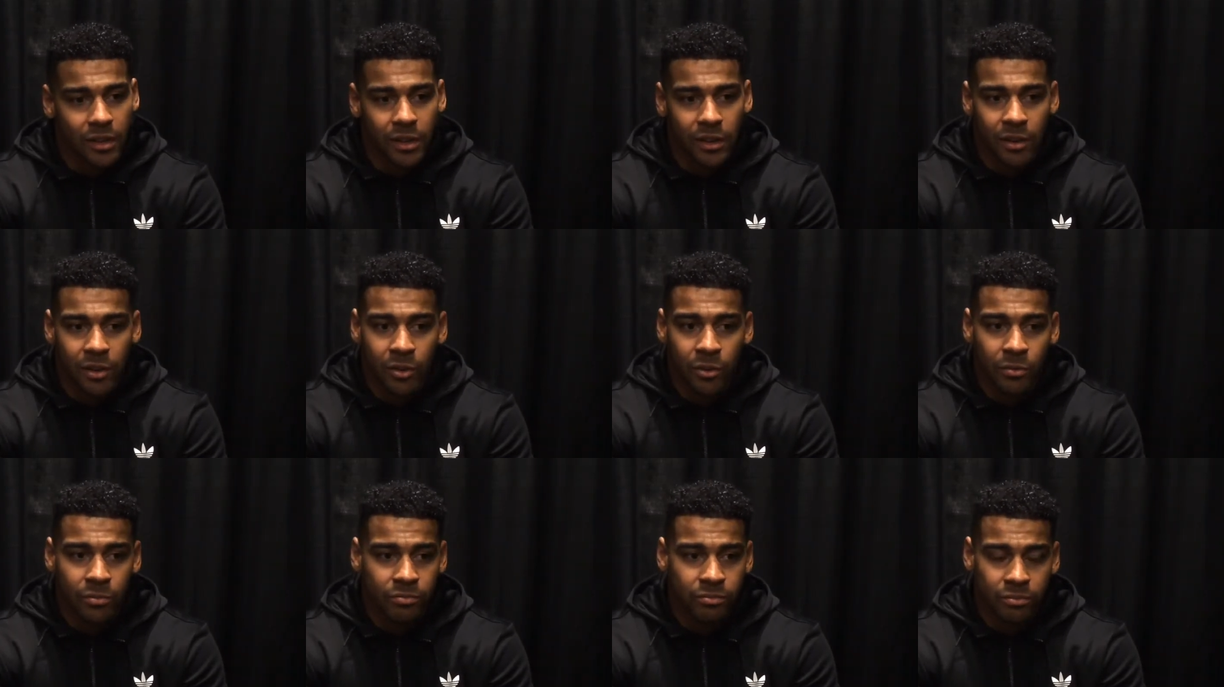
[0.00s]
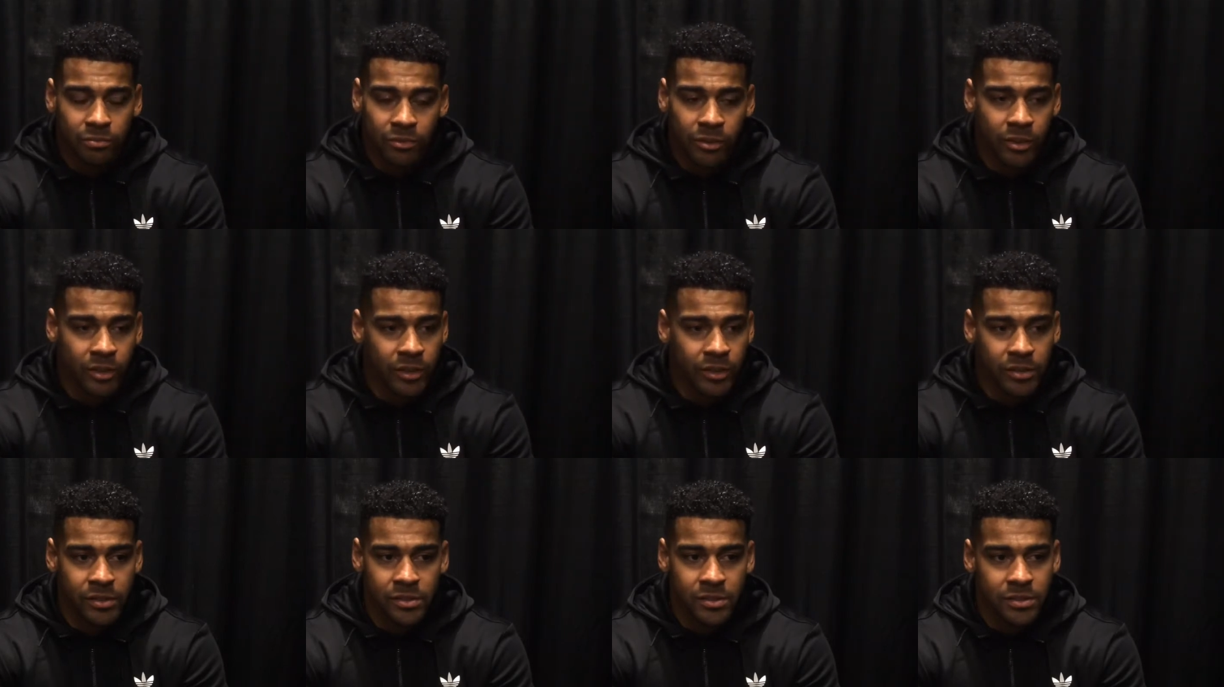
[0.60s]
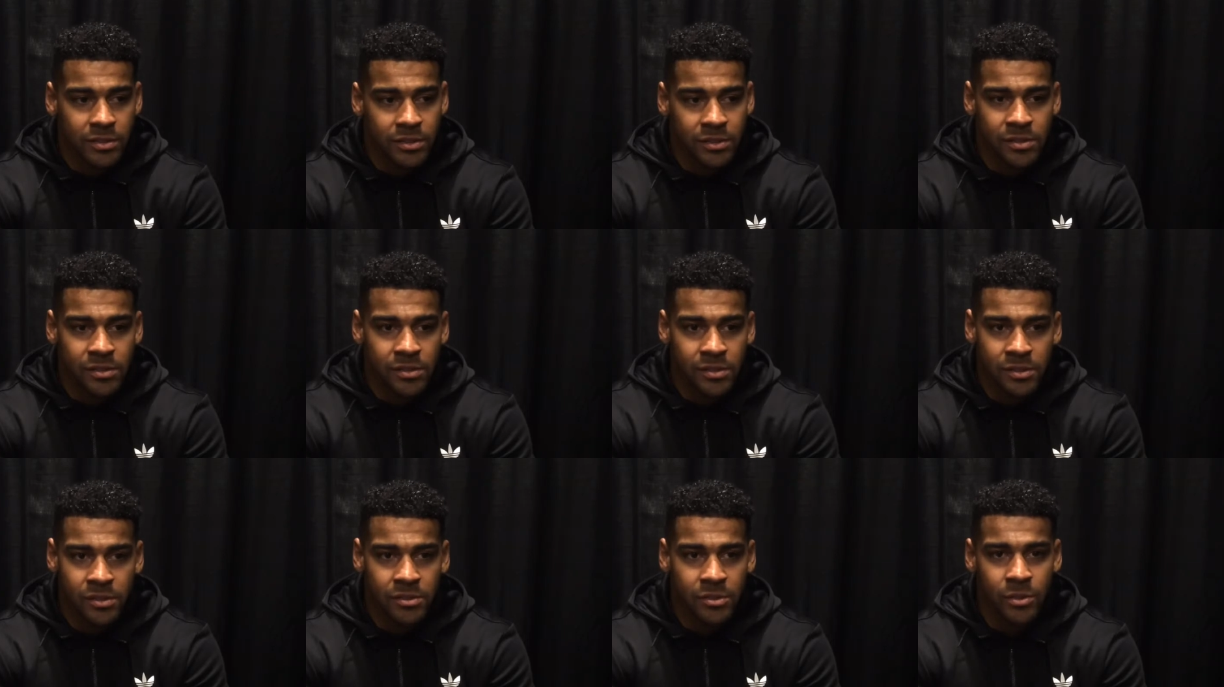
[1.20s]
you know, really
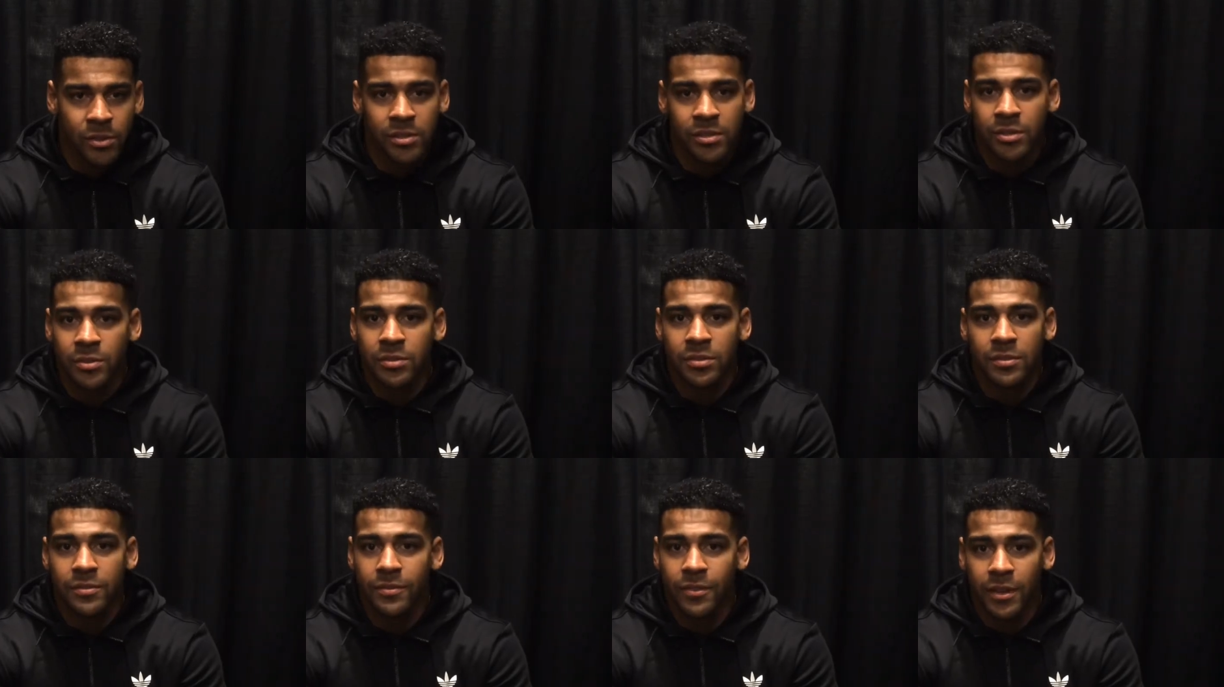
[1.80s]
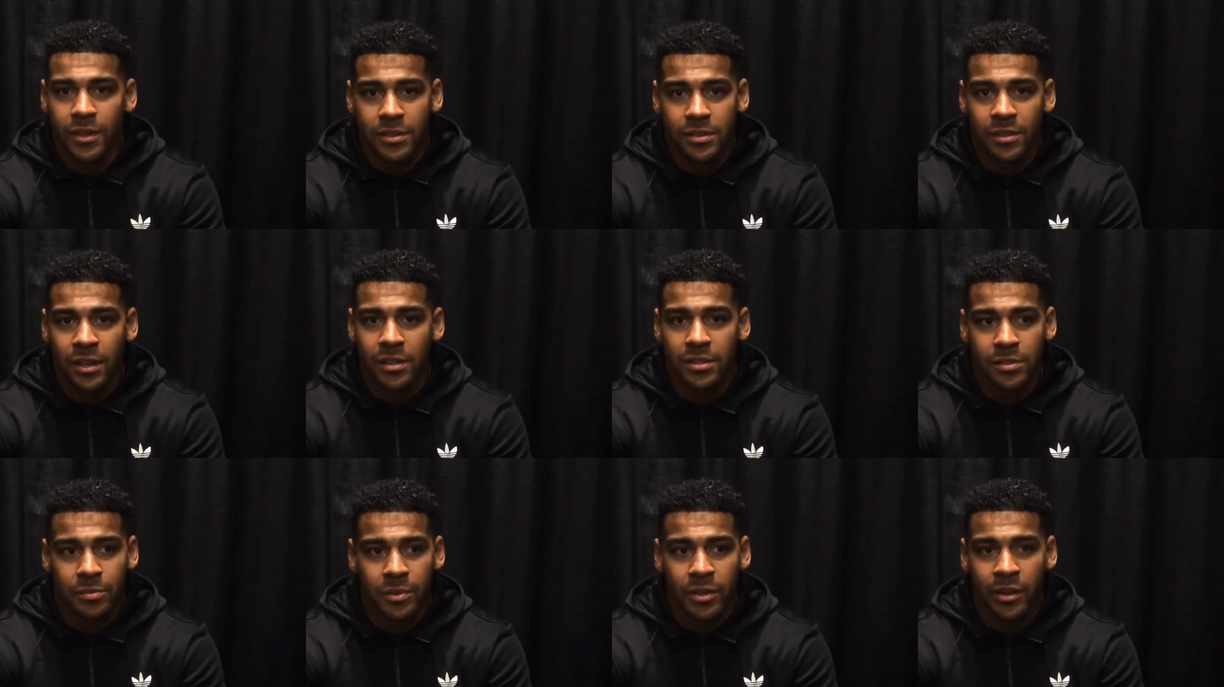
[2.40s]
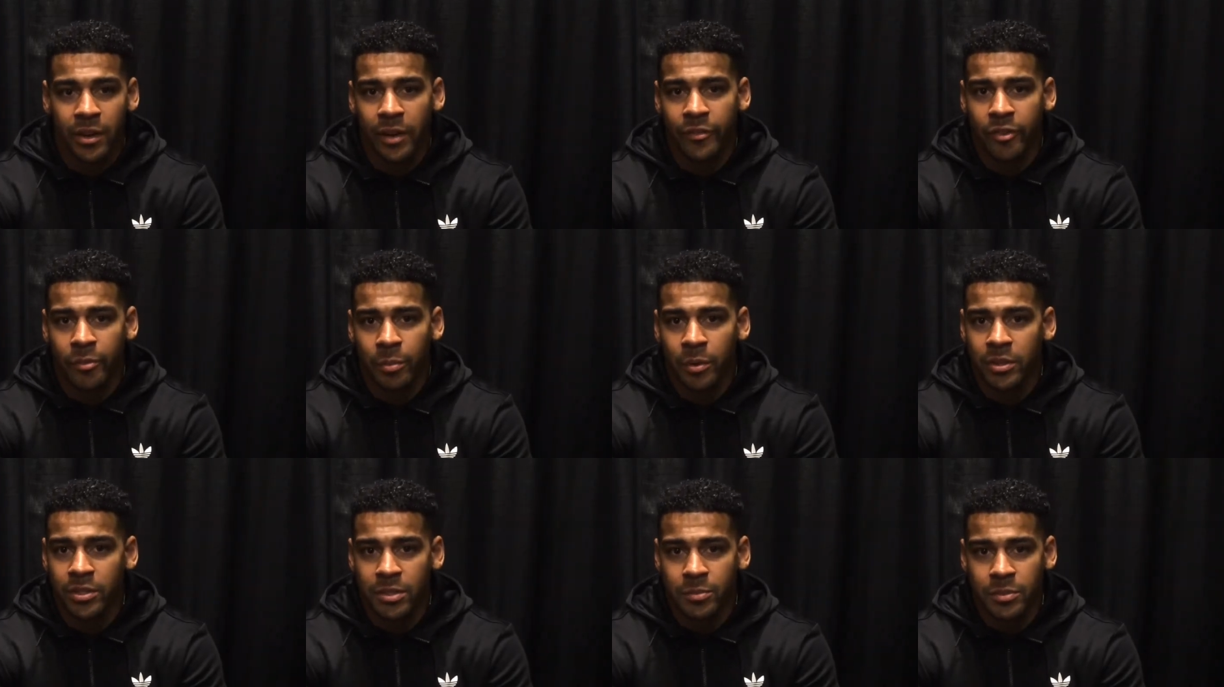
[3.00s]
there's no excuses for us not to be a great
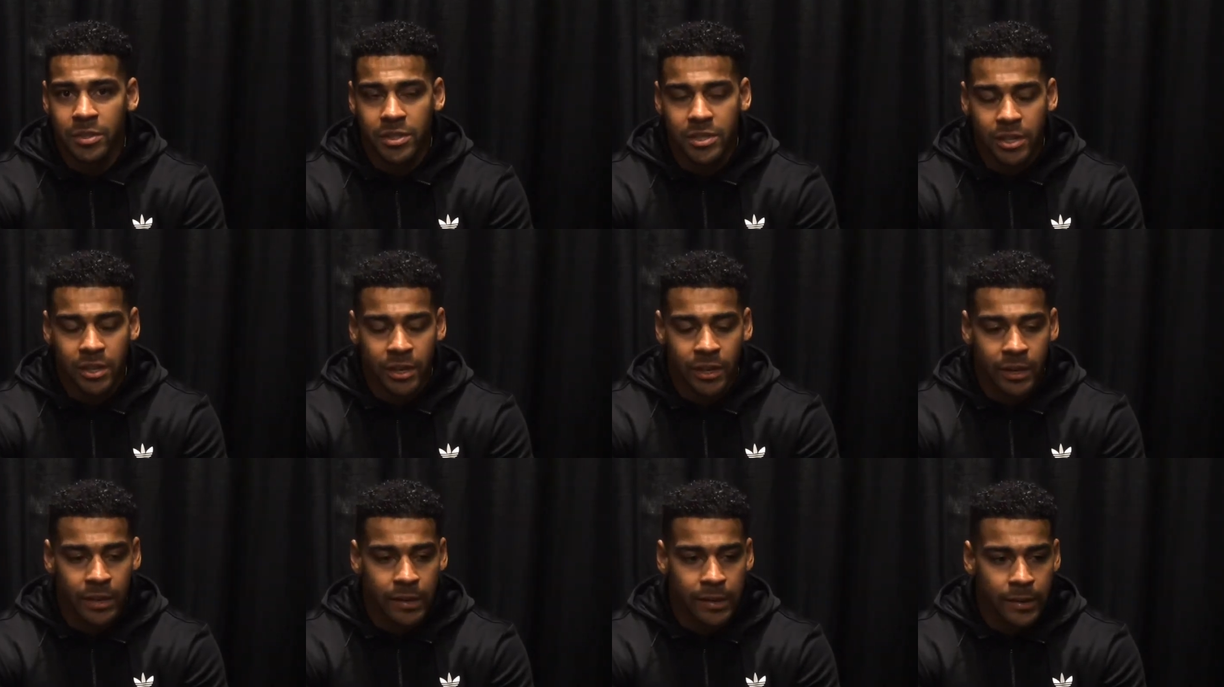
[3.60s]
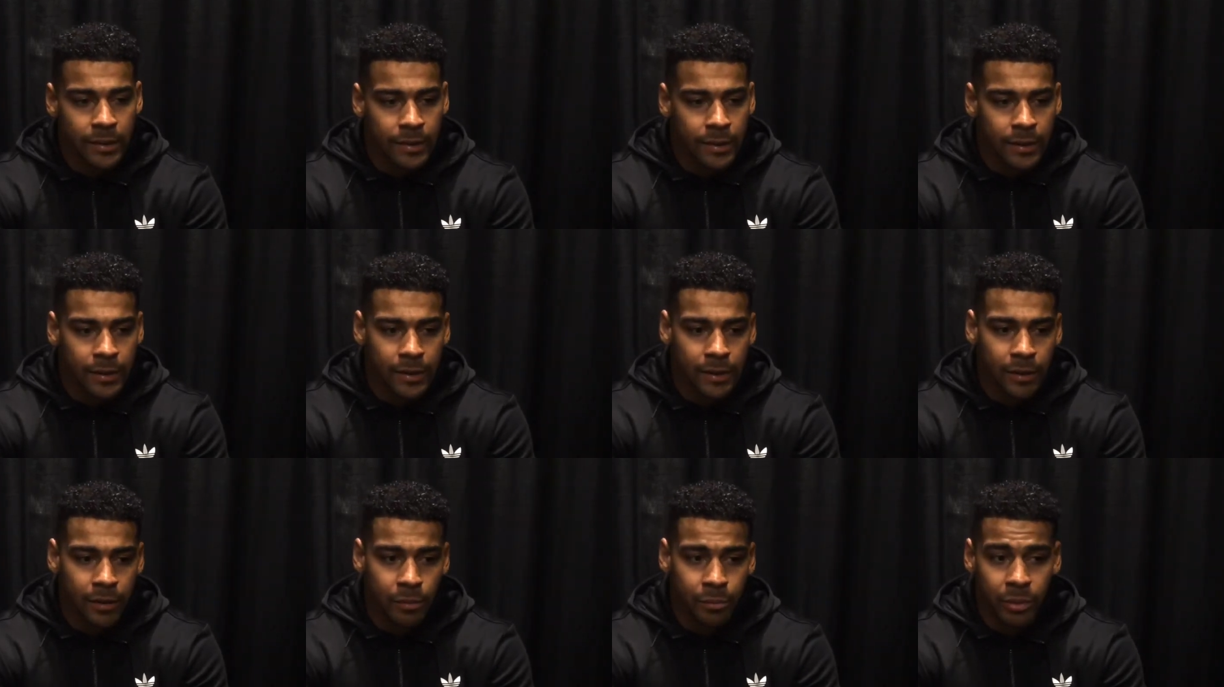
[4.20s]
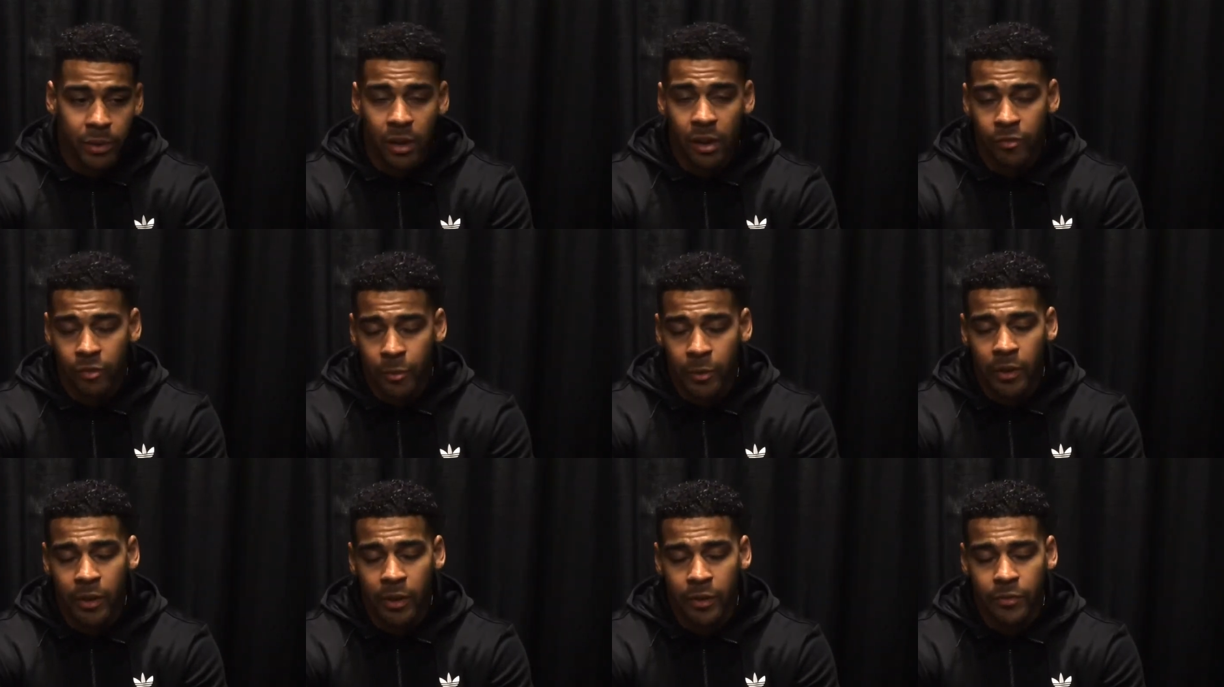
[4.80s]
football team this year and pick up
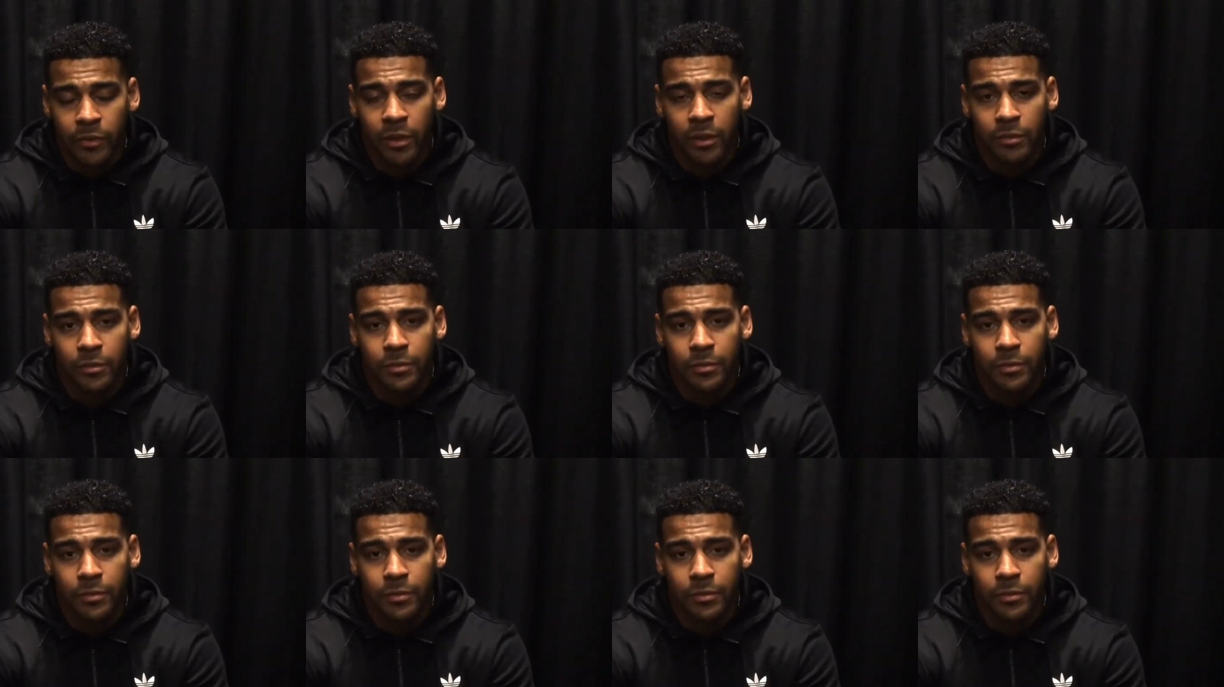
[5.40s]
where we left off.